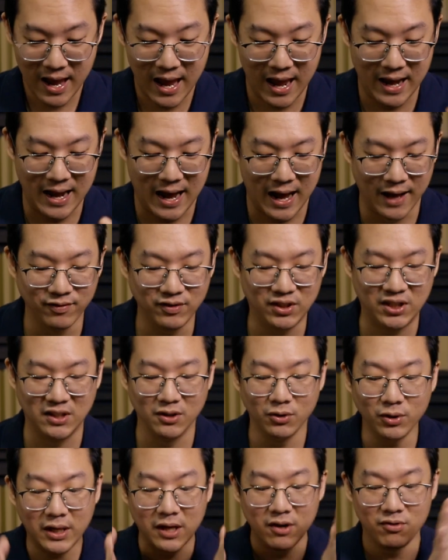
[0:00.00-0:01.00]
And
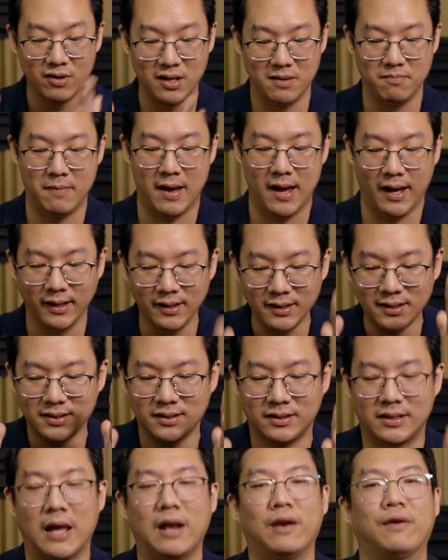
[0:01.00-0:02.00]
until he remained
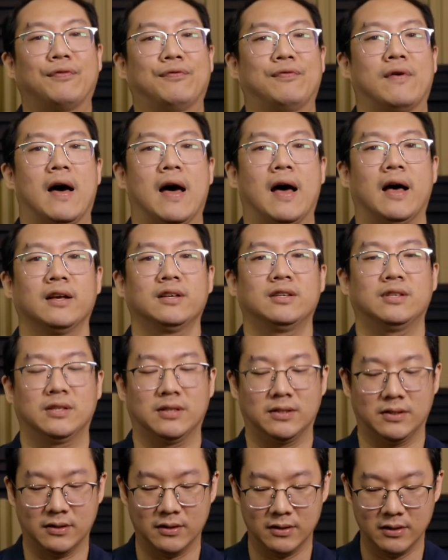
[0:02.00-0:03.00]

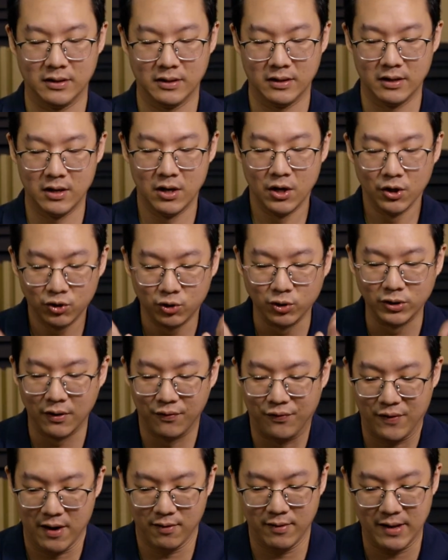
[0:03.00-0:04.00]
steadfast to the
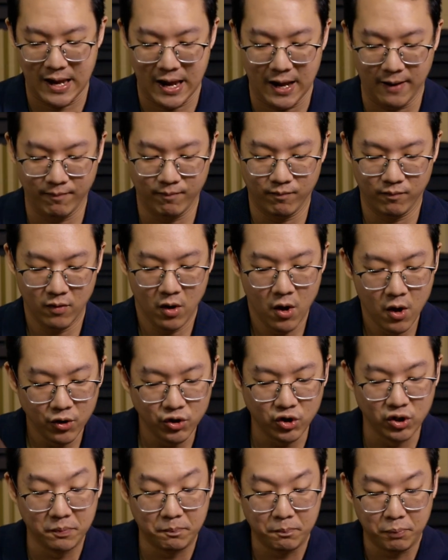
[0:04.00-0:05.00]
very end,
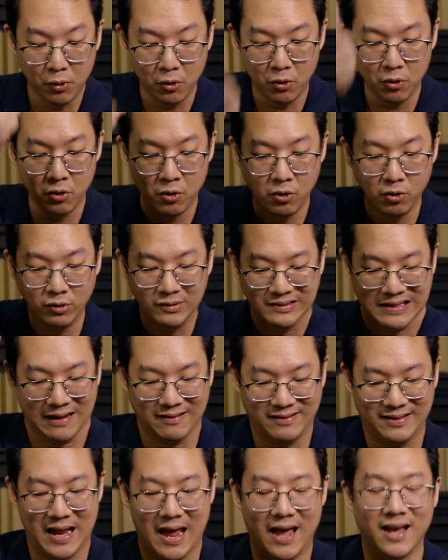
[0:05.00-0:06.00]
to pull
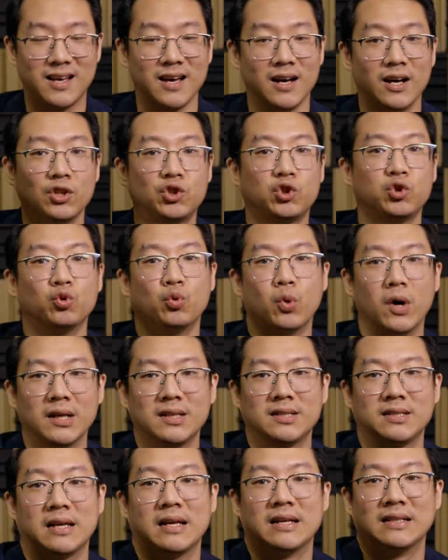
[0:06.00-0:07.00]
that dagger
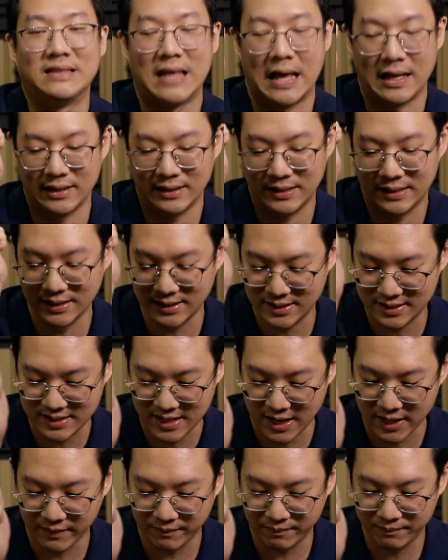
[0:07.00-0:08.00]
towards that his
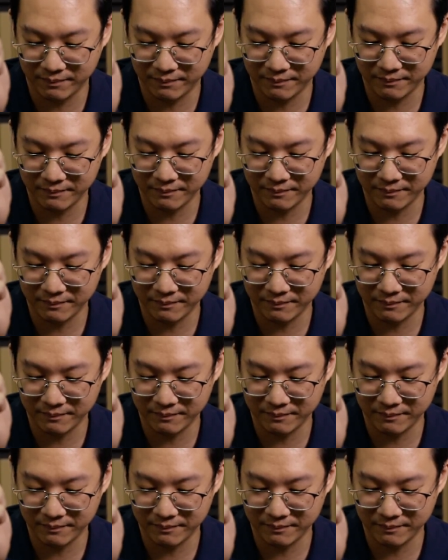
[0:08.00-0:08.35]
son,